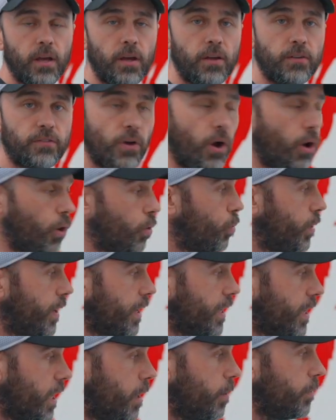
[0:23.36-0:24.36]
So when
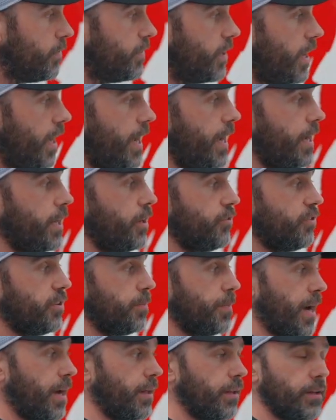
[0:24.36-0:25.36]
it comes to energy
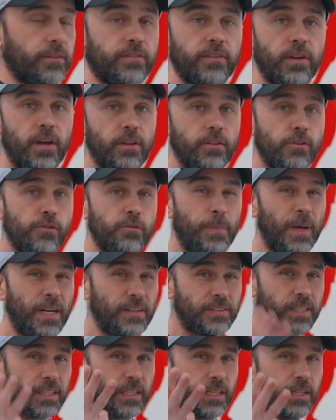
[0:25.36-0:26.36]
balance, there's
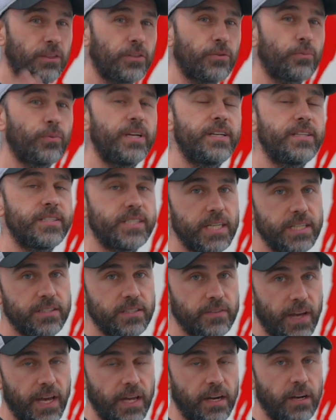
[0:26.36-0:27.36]
basically three
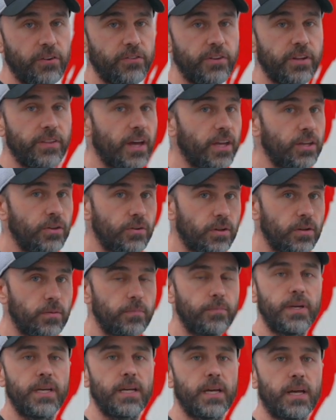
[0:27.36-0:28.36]
states of energy that you can
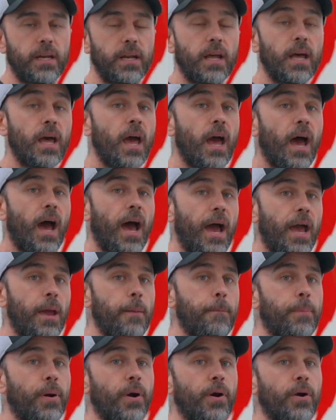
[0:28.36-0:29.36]
be in.
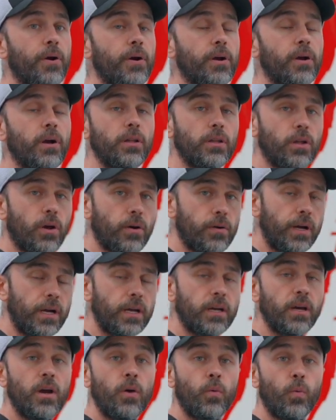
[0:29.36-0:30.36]
Hypercaloric,
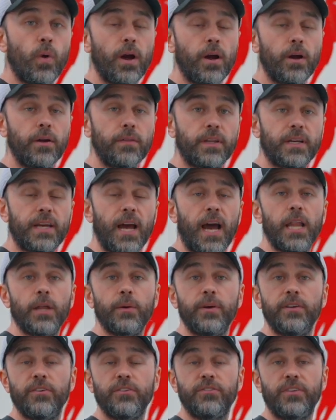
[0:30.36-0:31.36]
where the
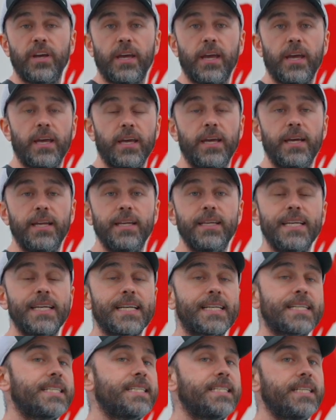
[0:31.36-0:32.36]
calories you're taking in
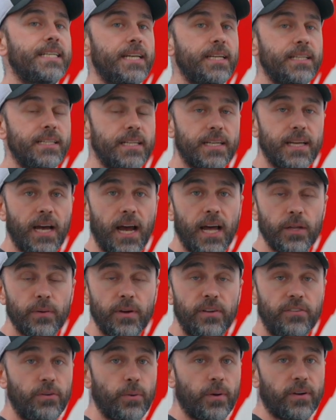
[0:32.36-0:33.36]
exceed the
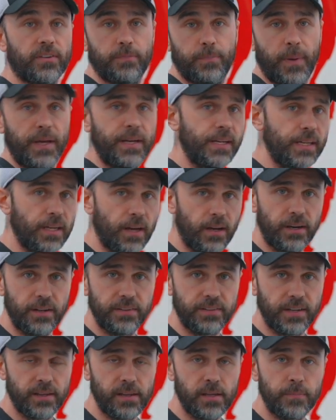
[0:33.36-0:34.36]
calories you are expending on a
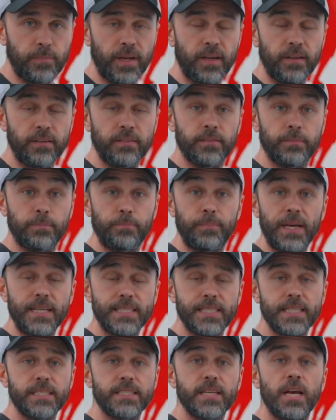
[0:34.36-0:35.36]
daily
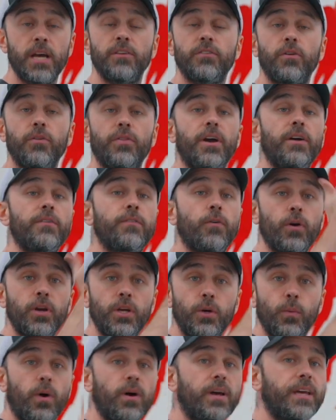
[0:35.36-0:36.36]
basis, so therefore
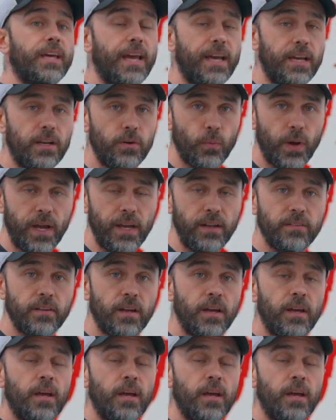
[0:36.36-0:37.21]
you will gain weight.